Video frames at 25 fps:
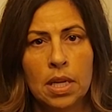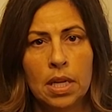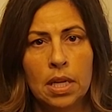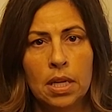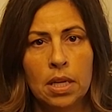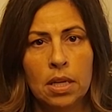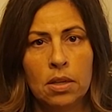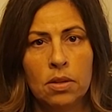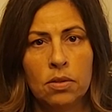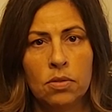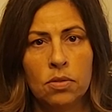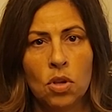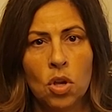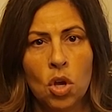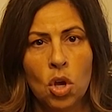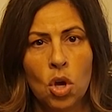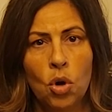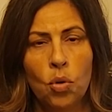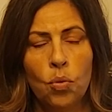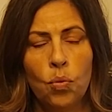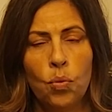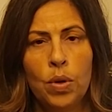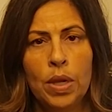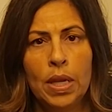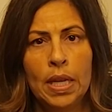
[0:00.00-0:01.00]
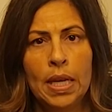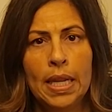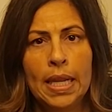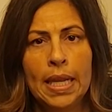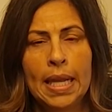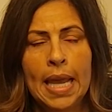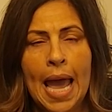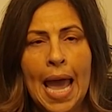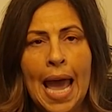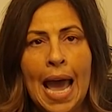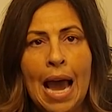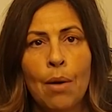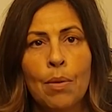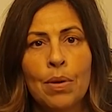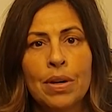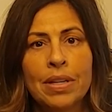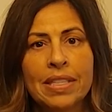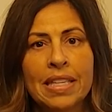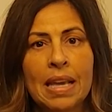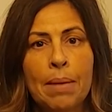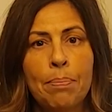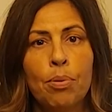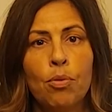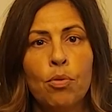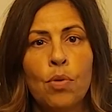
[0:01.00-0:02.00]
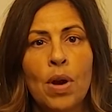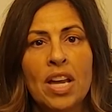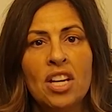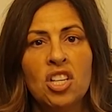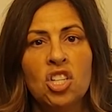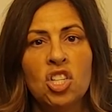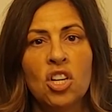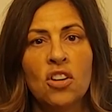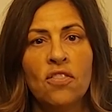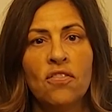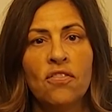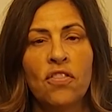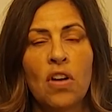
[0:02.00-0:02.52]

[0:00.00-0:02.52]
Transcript: is really our separation